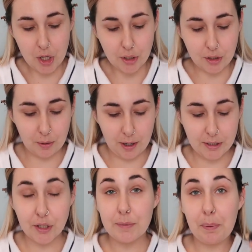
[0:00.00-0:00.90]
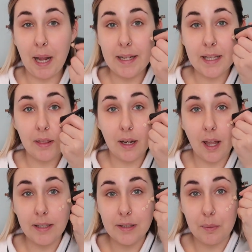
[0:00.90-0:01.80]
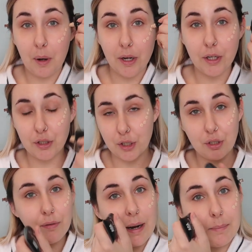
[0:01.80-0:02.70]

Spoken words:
So I just place the lighter one just around